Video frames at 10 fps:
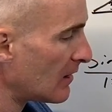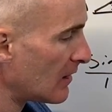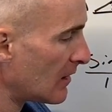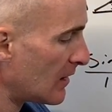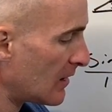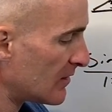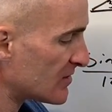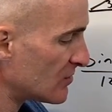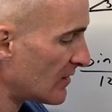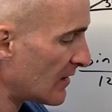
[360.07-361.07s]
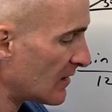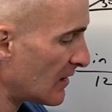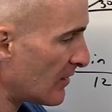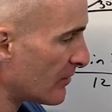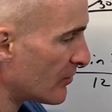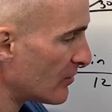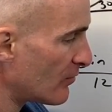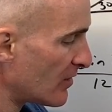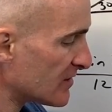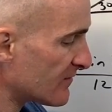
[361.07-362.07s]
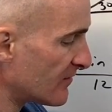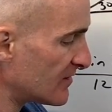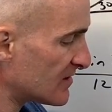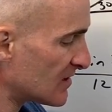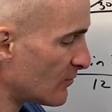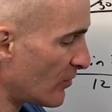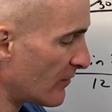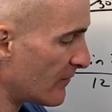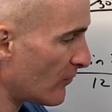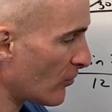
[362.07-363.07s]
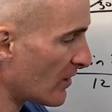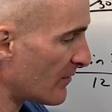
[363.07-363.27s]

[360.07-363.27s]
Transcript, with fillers: And let's do that again, thirty plus fifty-six point four, I'm